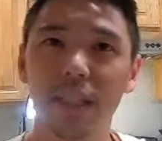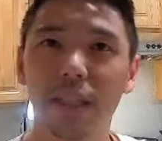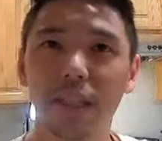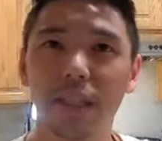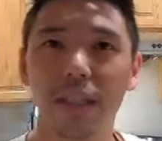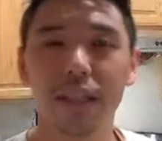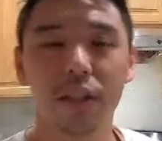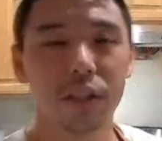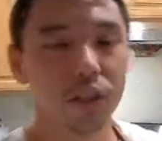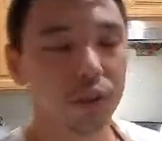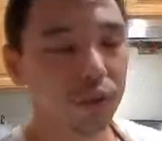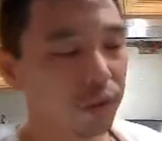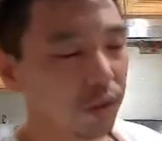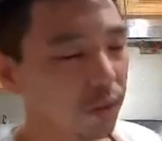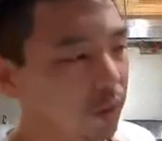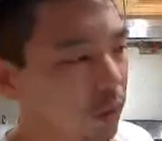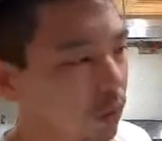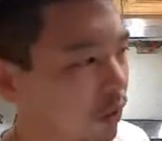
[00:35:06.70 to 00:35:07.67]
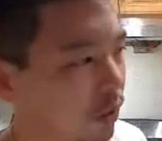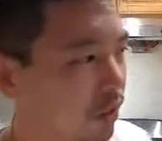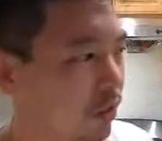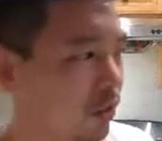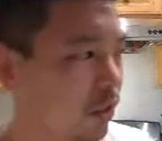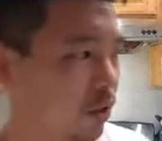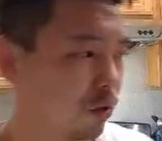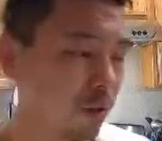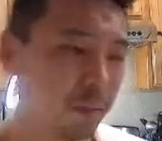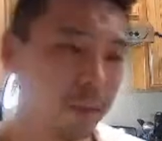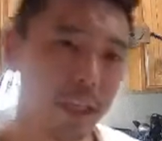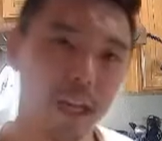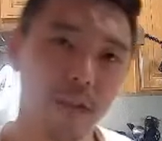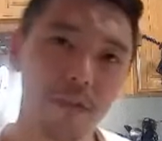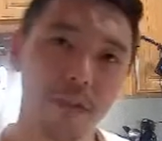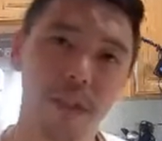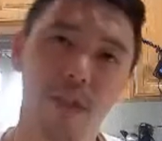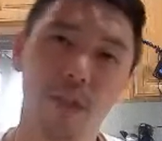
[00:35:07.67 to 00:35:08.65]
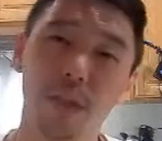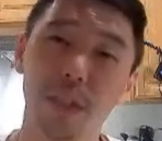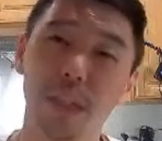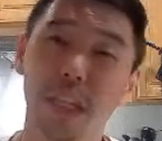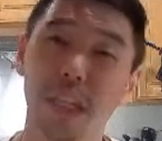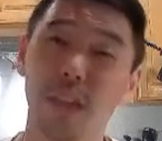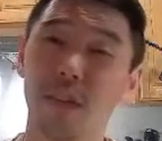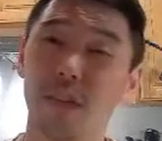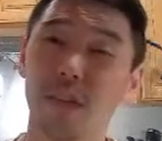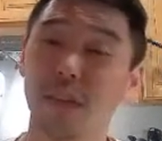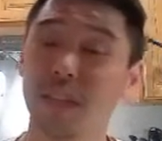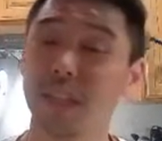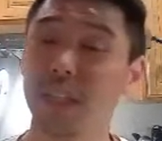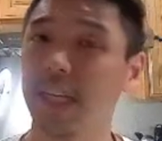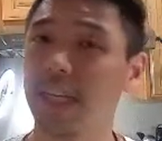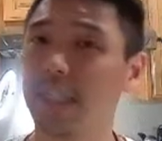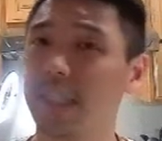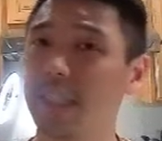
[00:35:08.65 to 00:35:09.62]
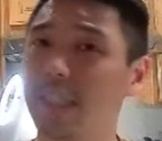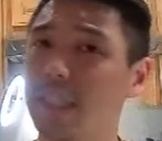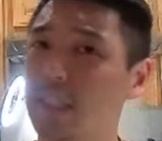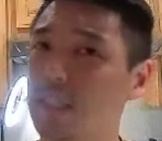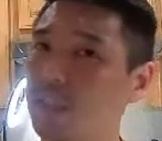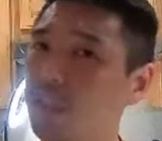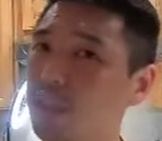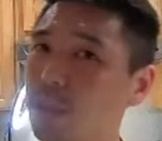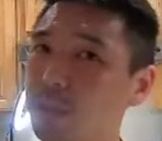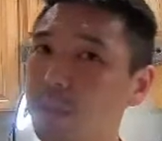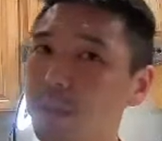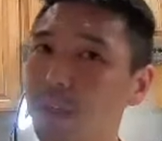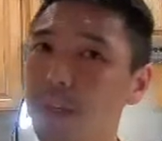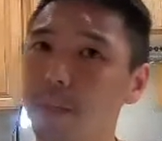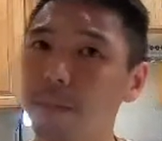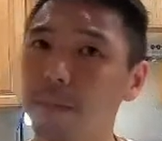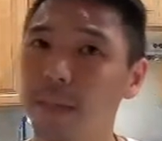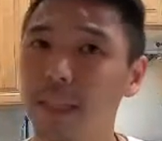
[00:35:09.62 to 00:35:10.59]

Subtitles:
these streams, we're here streaming every Tuesday and Thursday at 6:30 p.m.